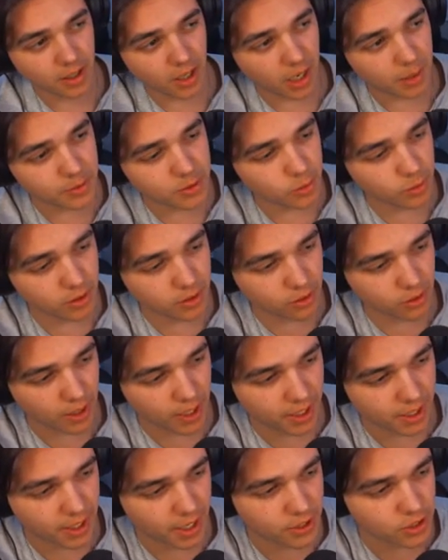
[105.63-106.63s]
I'm doing
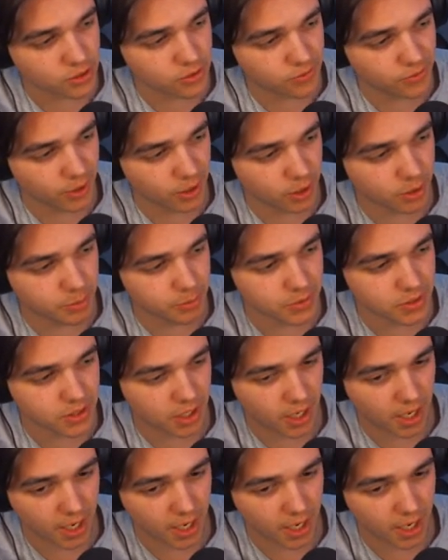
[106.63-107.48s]
great. I just filmed